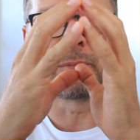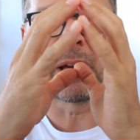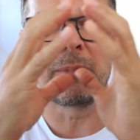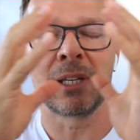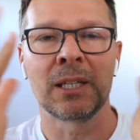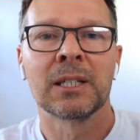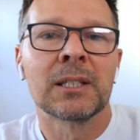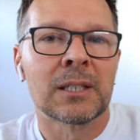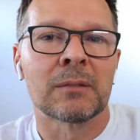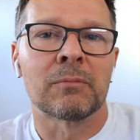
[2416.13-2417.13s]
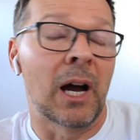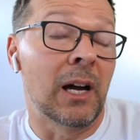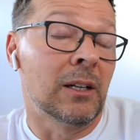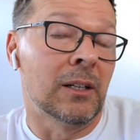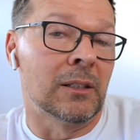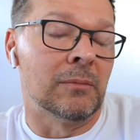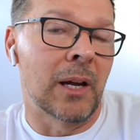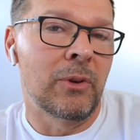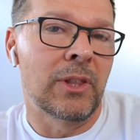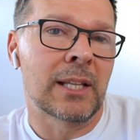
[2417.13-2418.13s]
Maybe, I don't know.
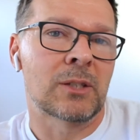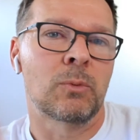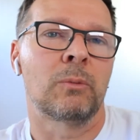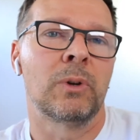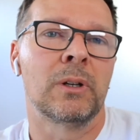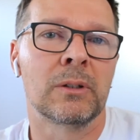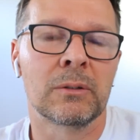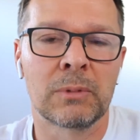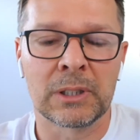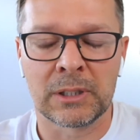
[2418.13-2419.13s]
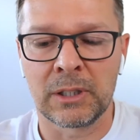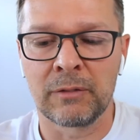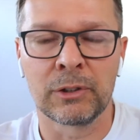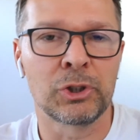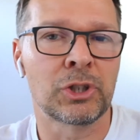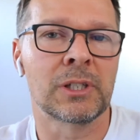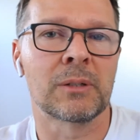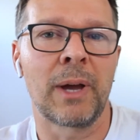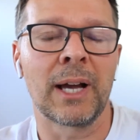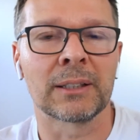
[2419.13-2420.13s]
Maybe that's what evolution is
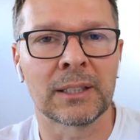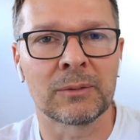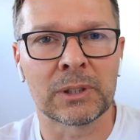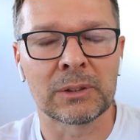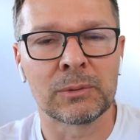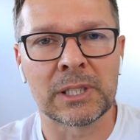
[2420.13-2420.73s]
about, and what